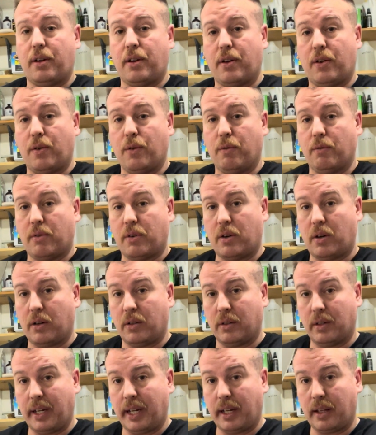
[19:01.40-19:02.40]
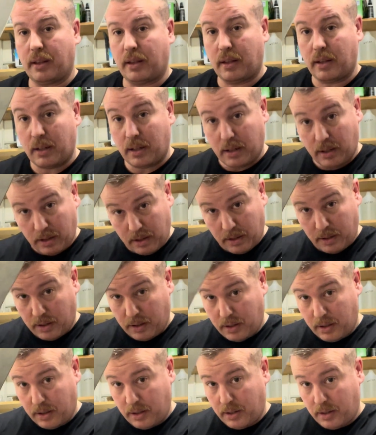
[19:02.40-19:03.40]
overall length
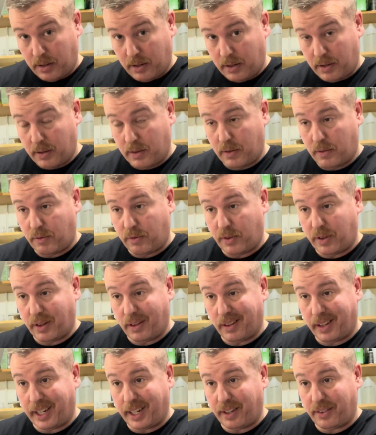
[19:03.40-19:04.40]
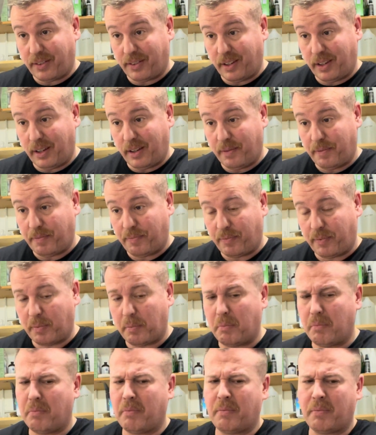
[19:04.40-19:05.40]
for the Legacy.
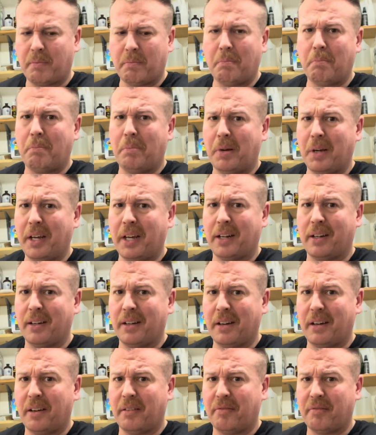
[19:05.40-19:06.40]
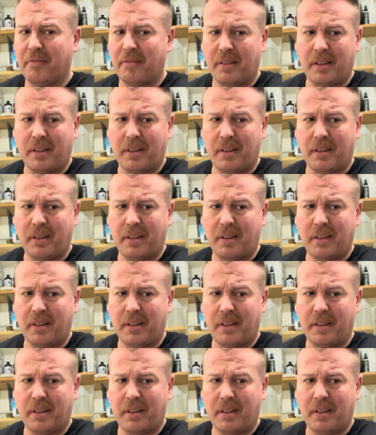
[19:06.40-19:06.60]
Big knife.